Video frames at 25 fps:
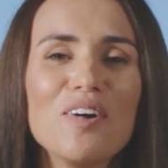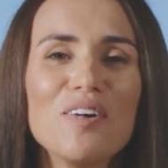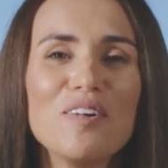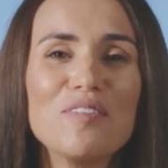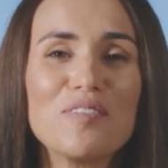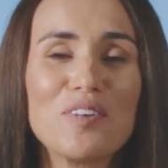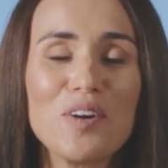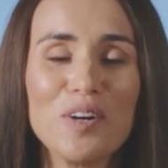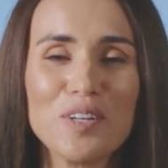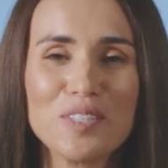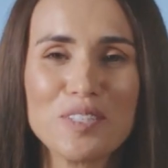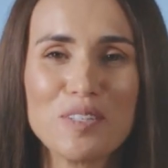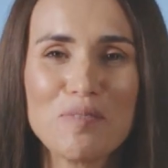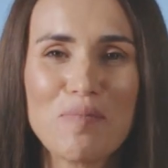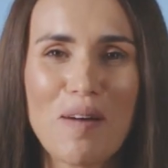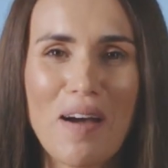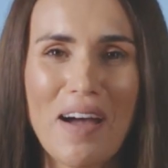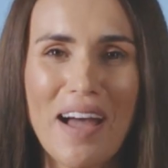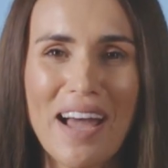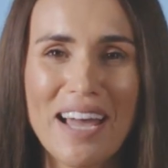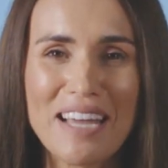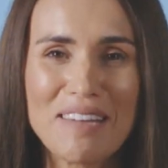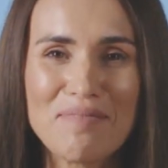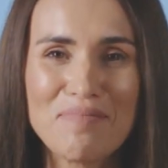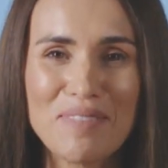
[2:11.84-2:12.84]
We've got to about
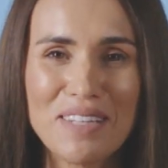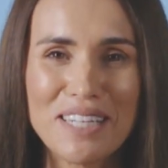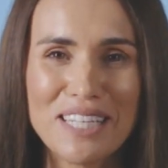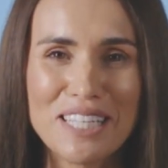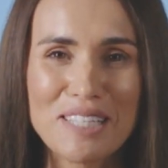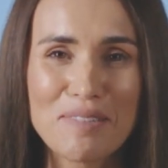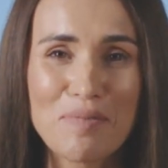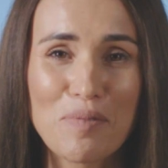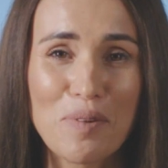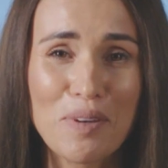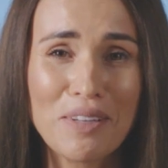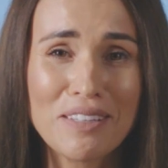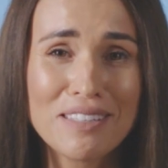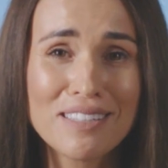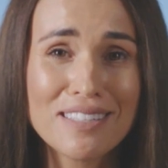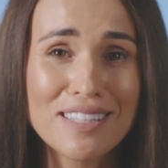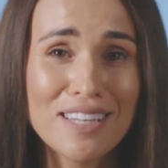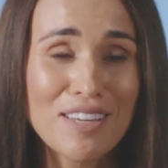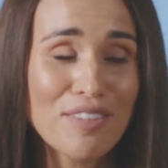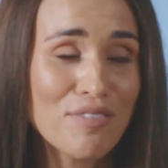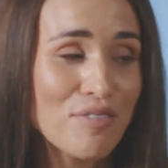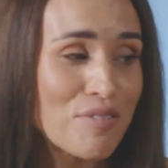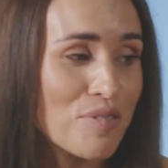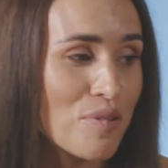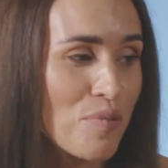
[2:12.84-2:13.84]
8 minutes. We can
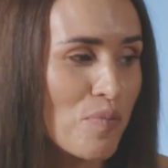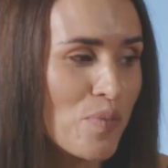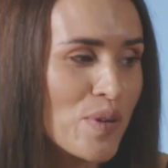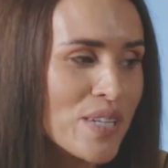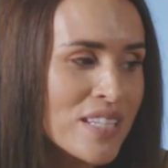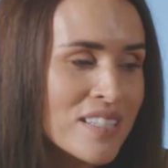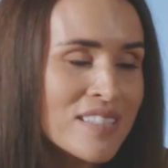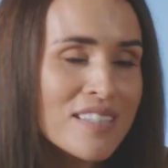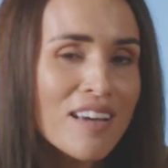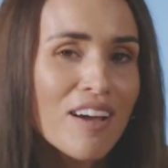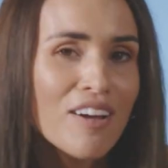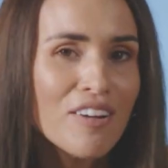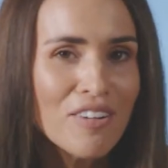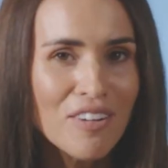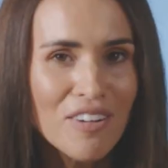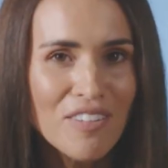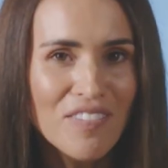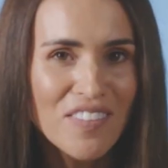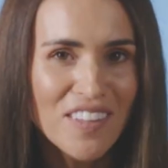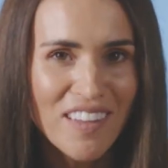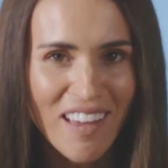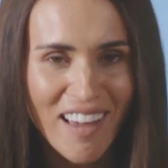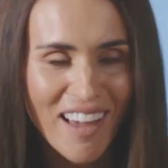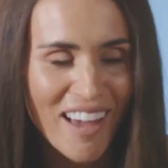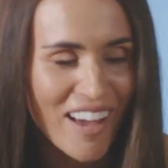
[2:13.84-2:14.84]
see through the window of
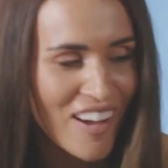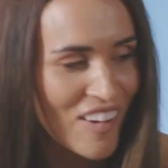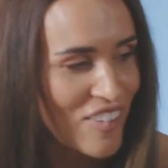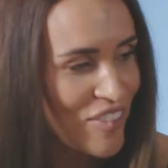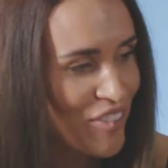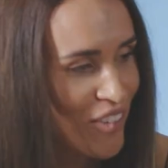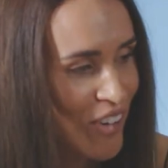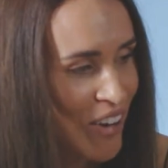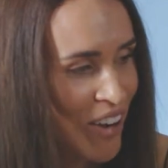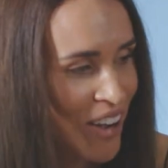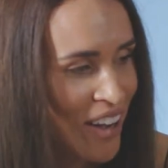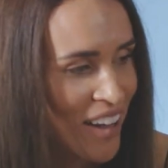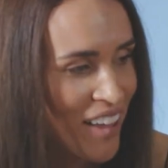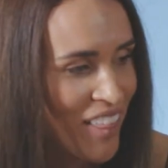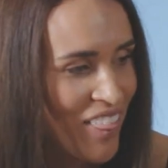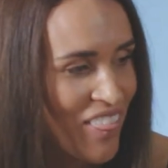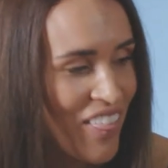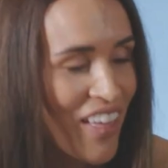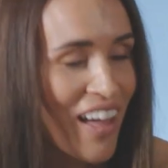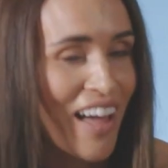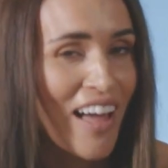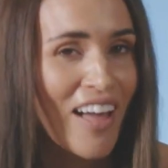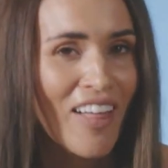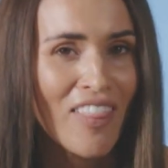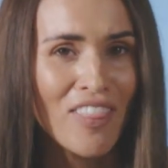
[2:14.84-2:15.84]
the air fryer
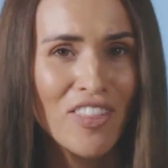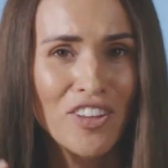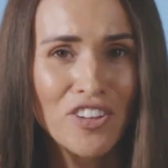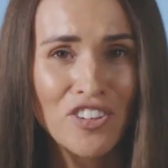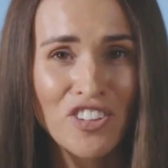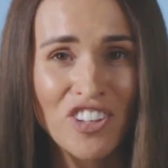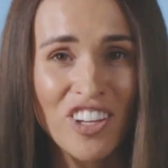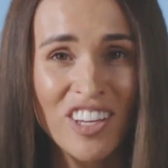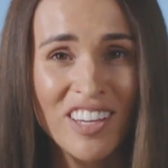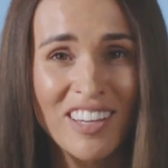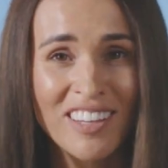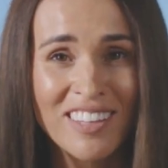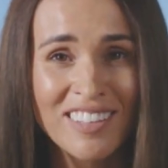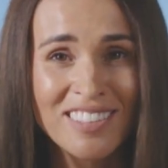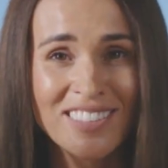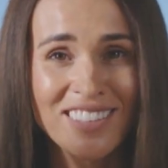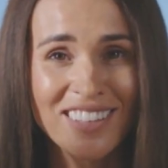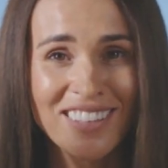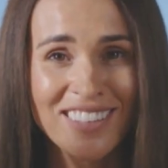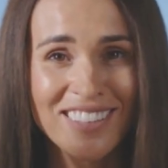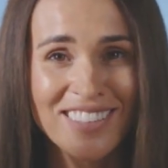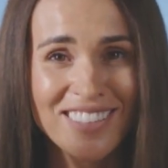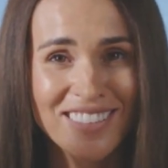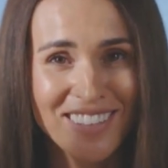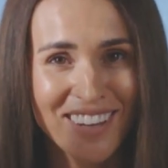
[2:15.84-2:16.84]
that the cheese
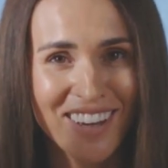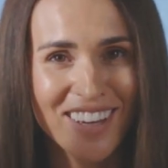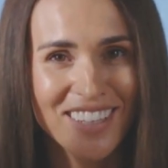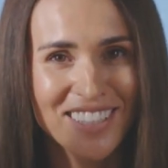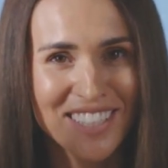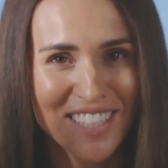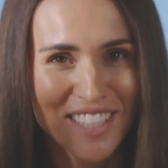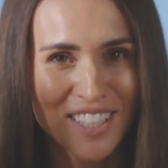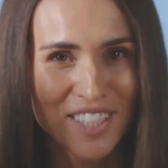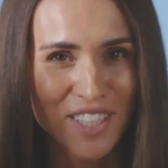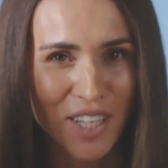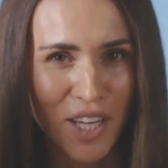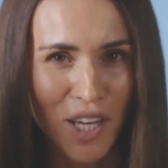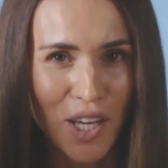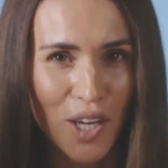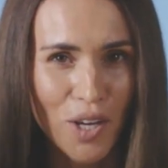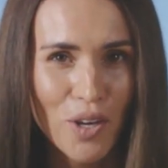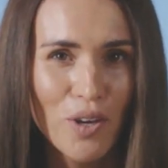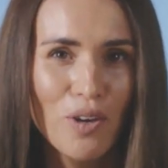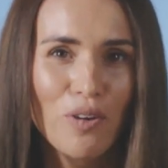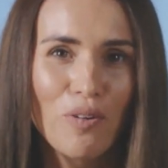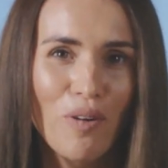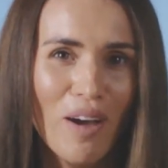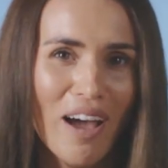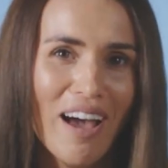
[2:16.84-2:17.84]
is starting to
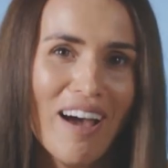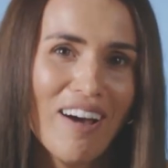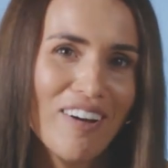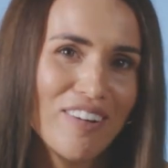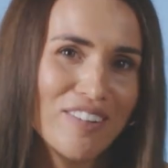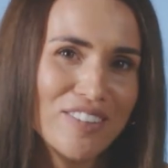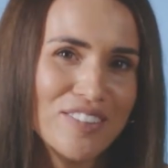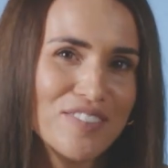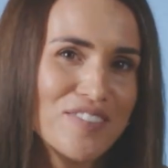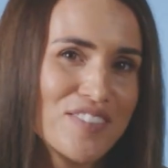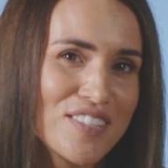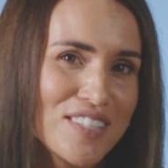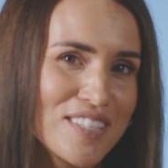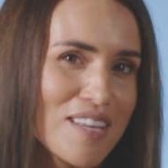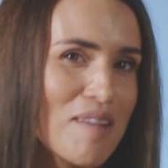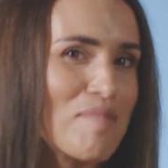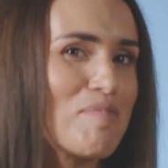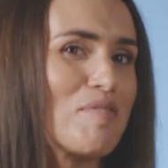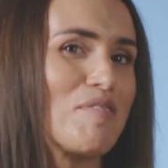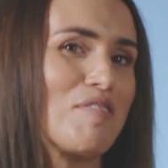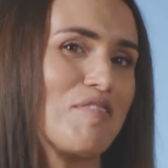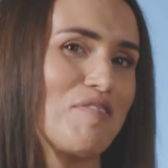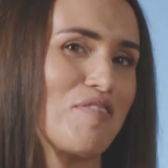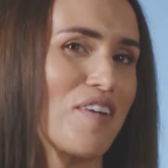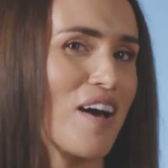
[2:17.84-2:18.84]
goo out of some
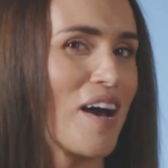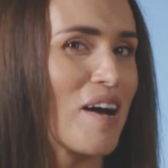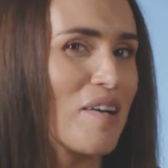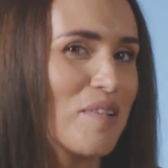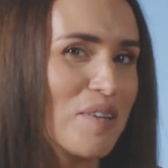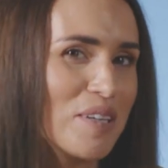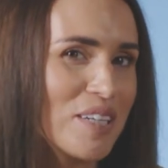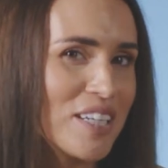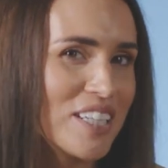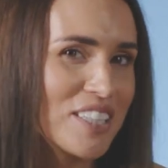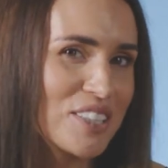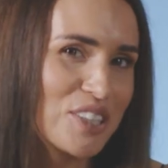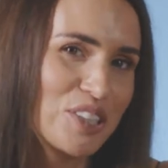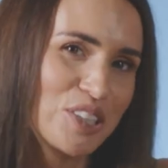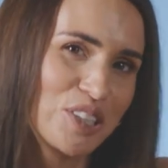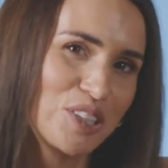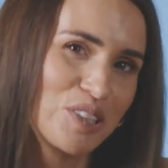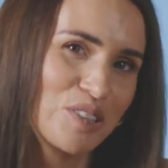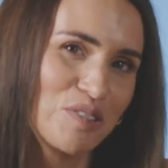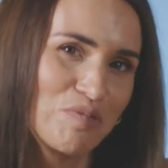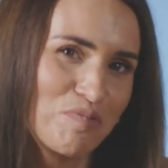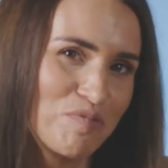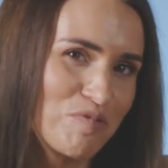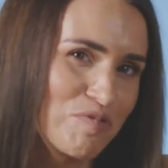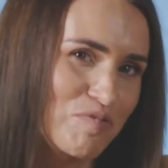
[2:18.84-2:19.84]
of our
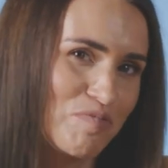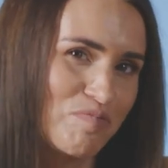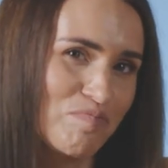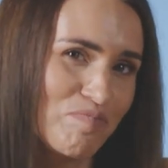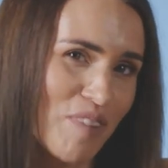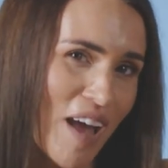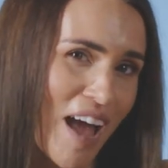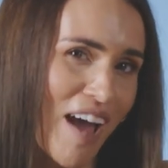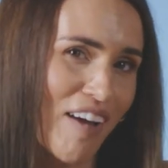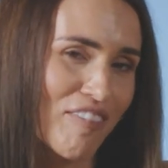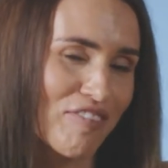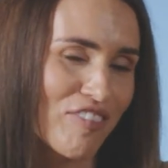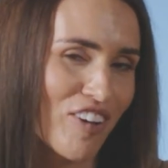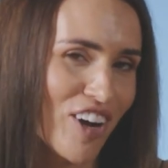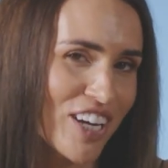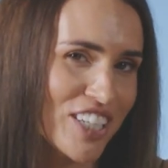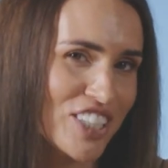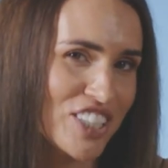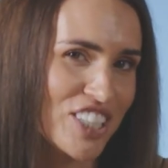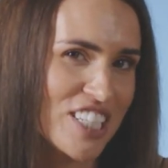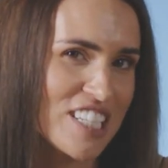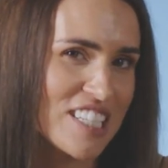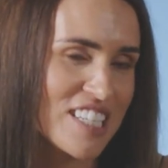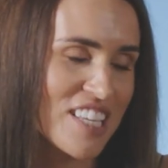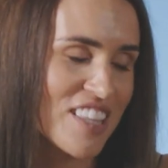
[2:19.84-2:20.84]
air
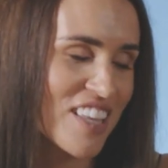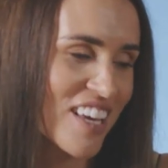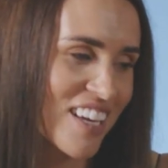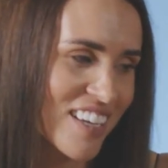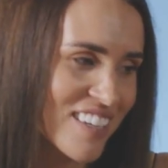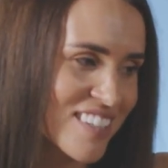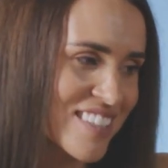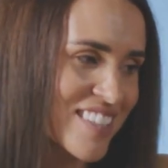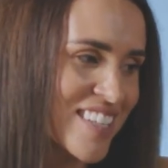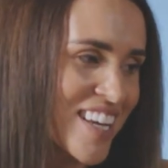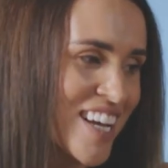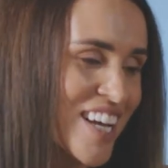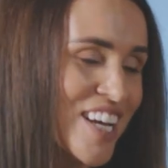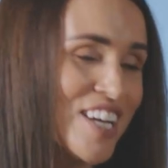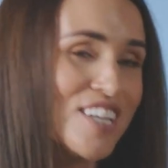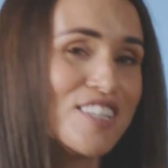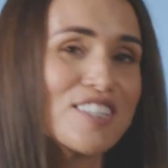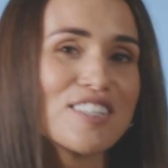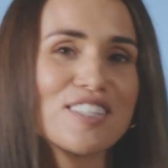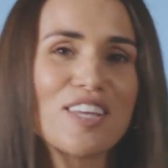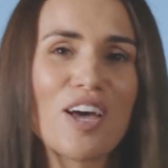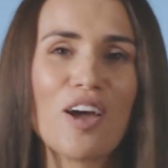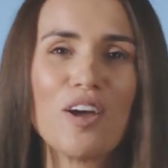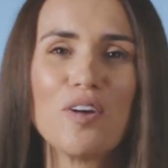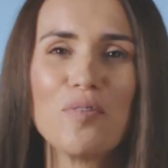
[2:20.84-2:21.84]
fried cheesy things.
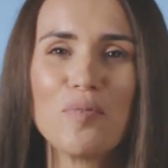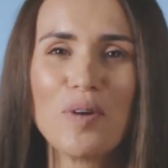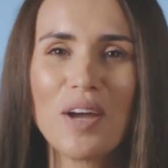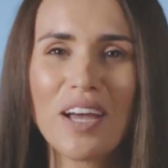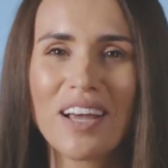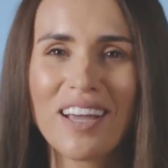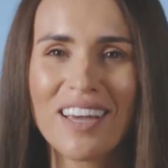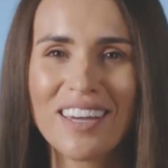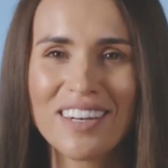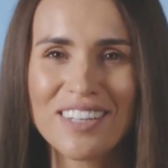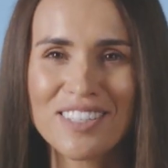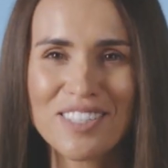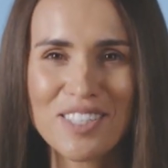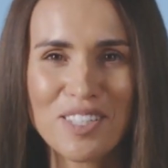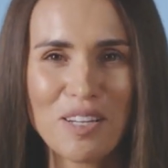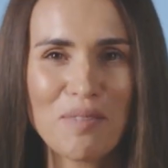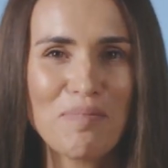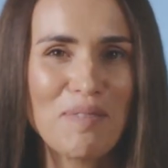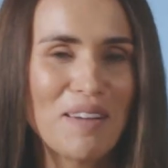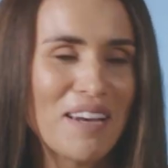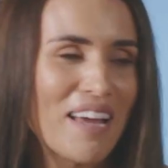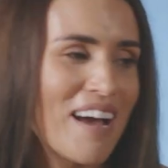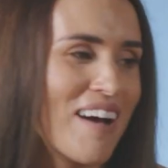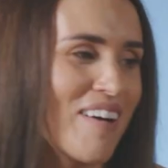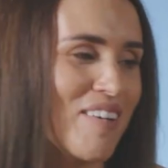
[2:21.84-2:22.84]
So we're gonna stop
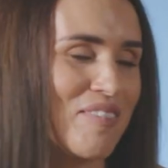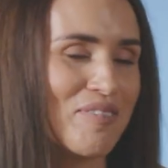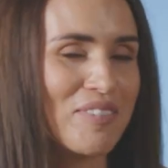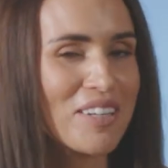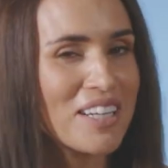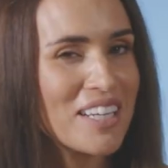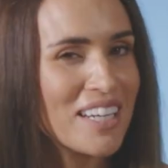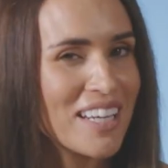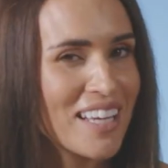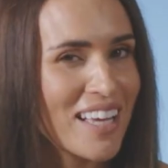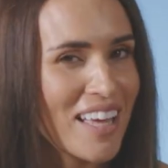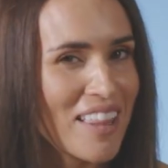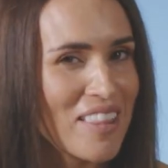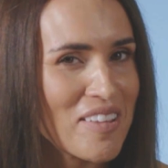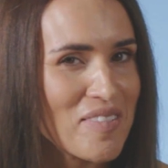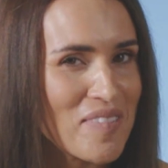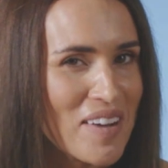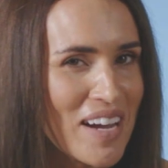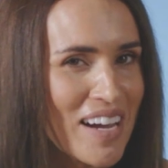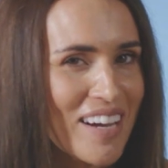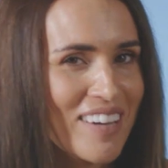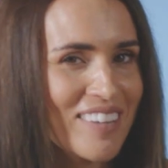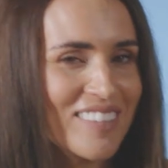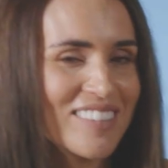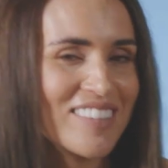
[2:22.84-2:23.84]
it now and we're gonna get them
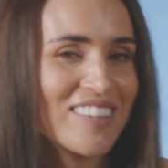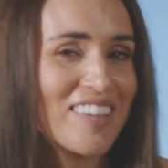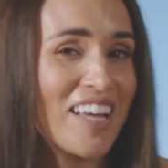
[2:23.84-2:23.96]
out.